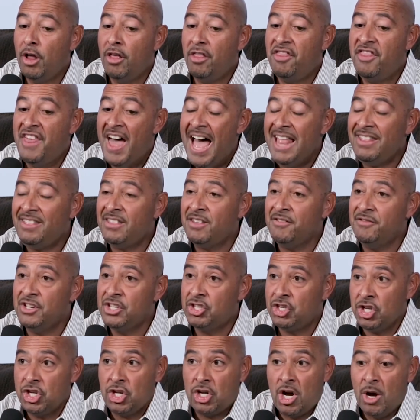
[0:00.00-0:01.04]
that
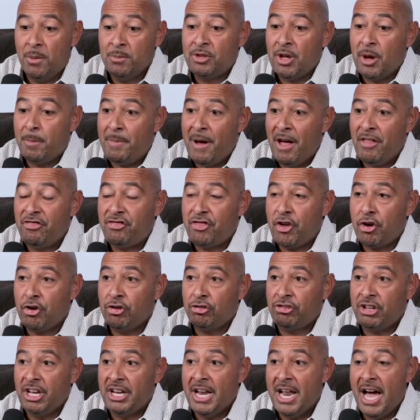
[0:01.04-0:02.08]
division comes up on
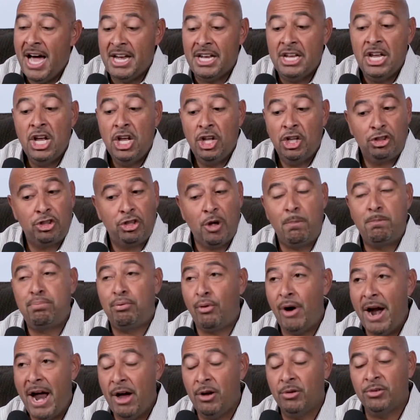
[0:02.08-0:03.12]
Thursday night. The
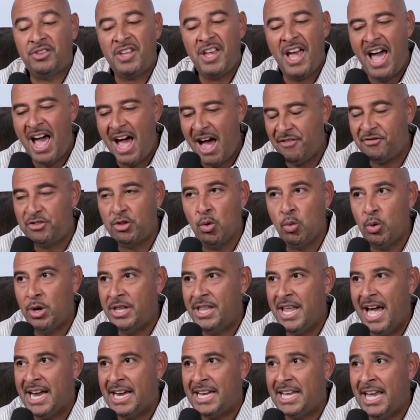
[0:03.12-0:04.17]
Browns have to win
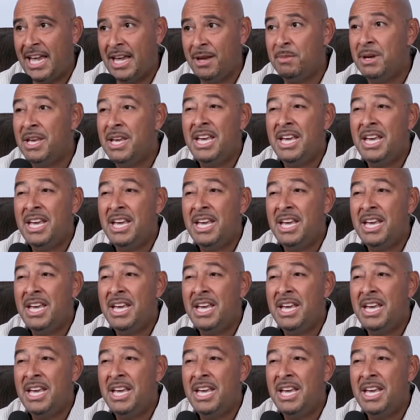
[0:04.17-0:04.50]
that game.